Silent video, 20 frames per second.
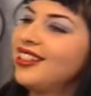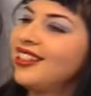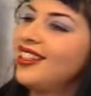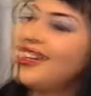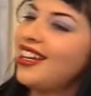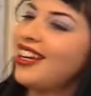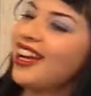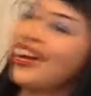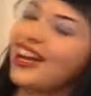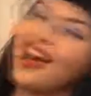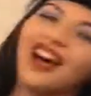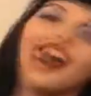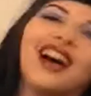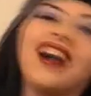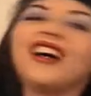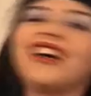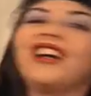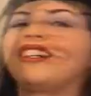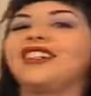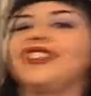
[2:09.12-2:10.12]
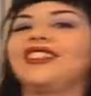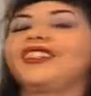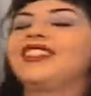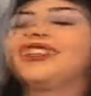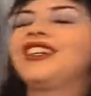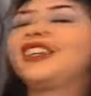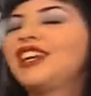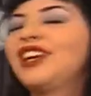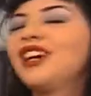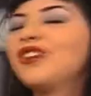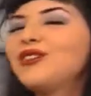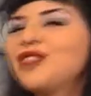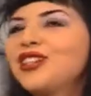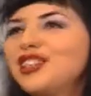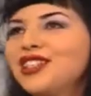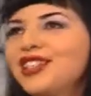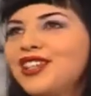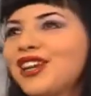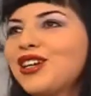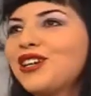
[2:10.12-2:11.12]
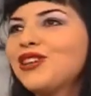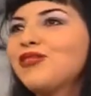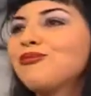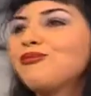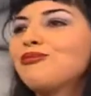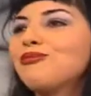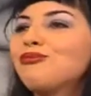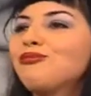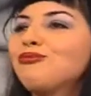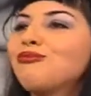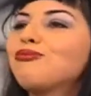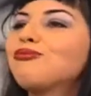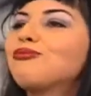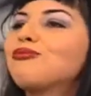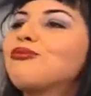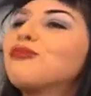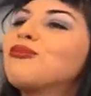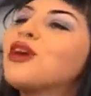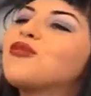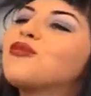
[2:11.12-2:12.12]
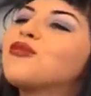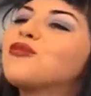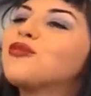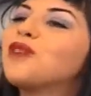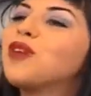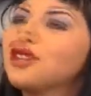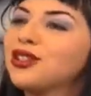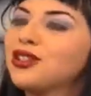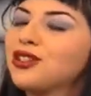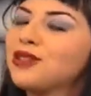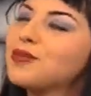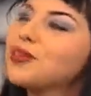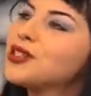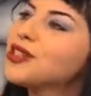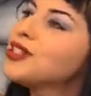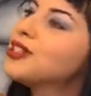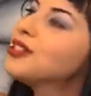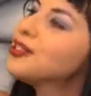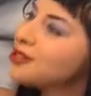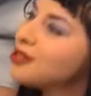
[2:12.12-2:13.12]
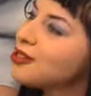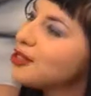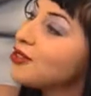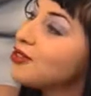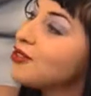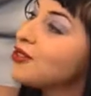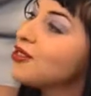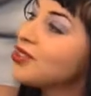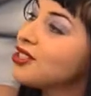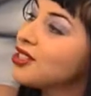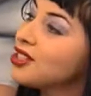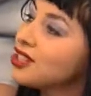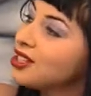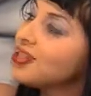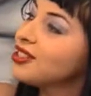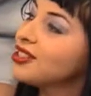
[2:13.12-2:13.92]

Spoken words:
Yeah, that was a fun experience, I have to say.